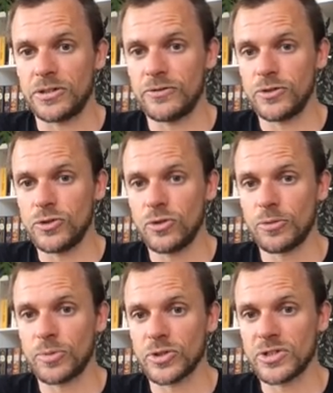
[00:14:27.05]
if you do
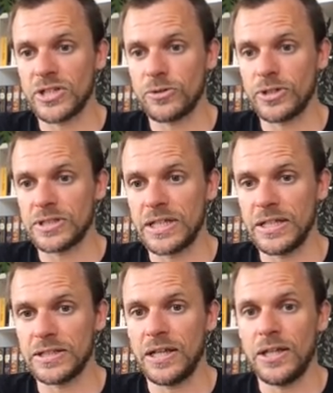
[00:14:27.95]
not posterior
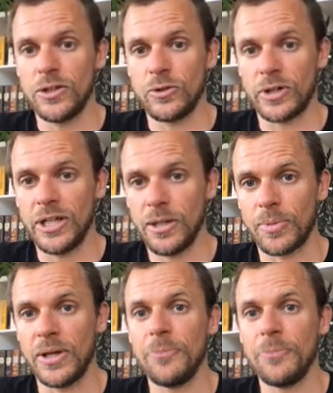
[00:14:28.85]
tilt your hip,